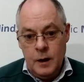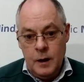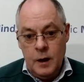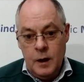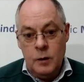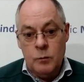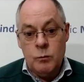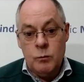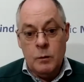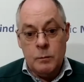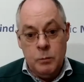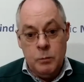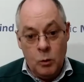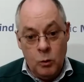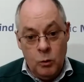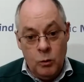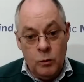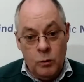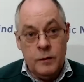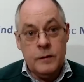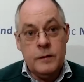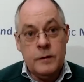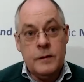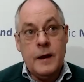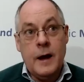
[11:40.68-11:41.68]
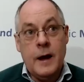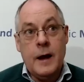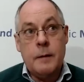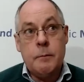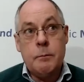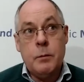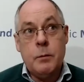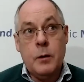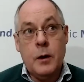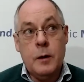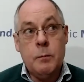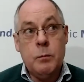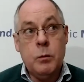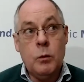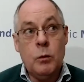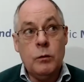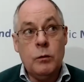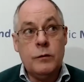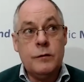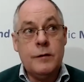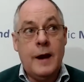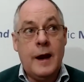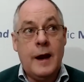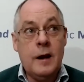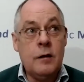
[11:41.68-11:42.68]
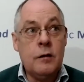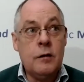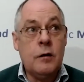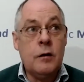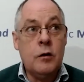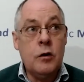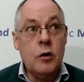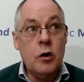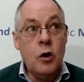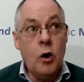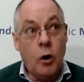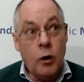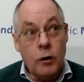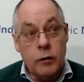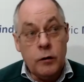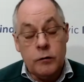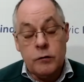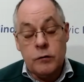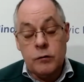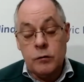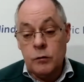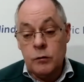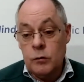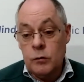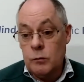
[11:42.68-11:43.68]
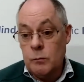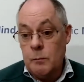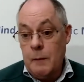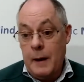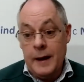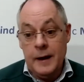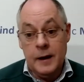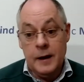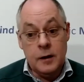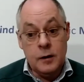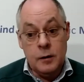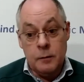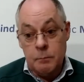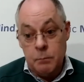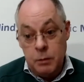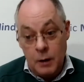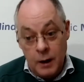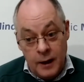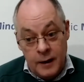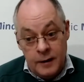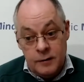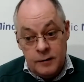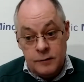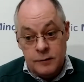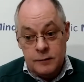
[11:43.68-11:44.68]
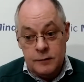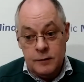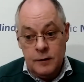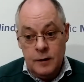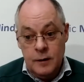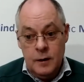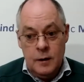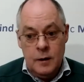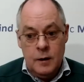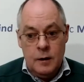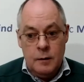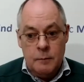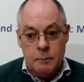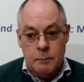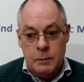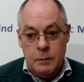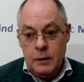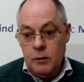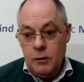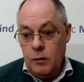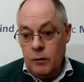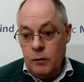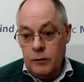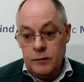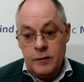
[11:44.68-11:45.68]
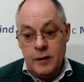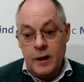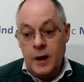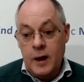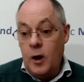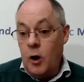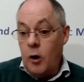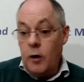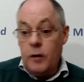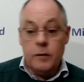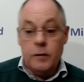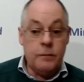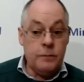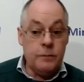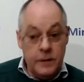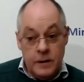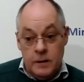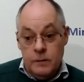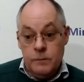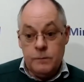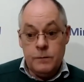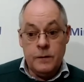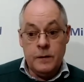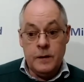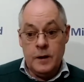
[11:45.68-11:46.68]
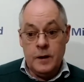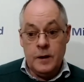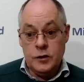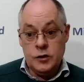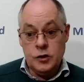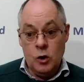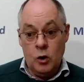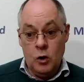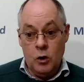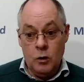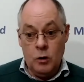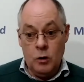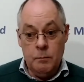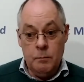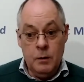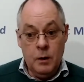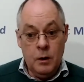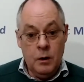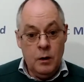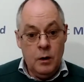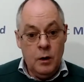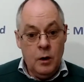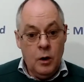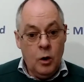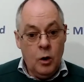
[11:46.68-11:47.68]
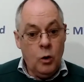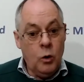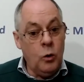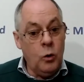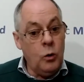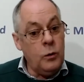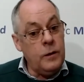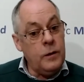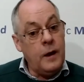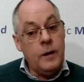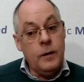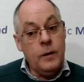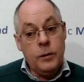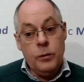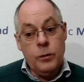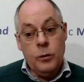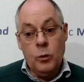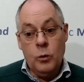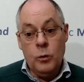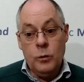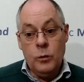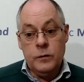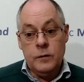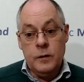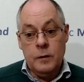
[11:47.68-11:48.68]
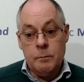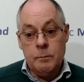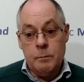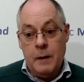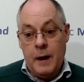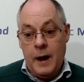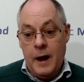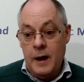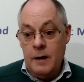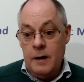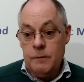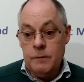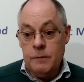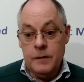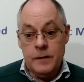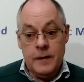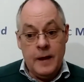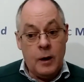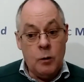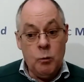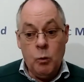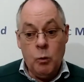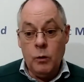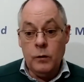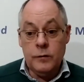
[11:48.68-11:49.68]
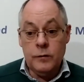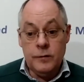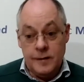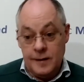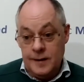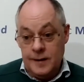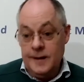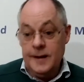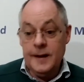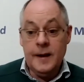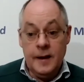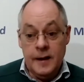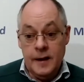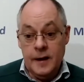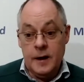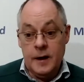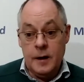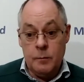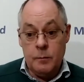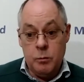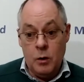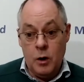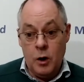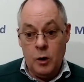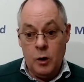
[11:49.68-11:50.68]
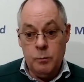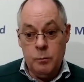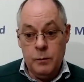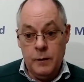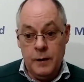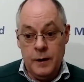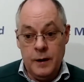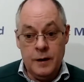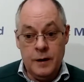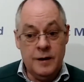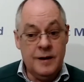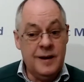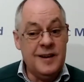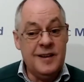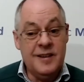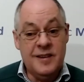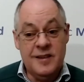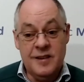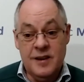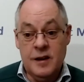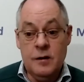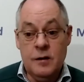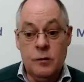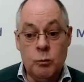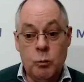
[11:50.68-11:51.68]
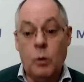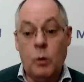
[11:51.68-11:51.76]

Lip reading: It reported that people tended not to make complaints because they were fit for their job, or they thought that behaviour that was clearly inappropriate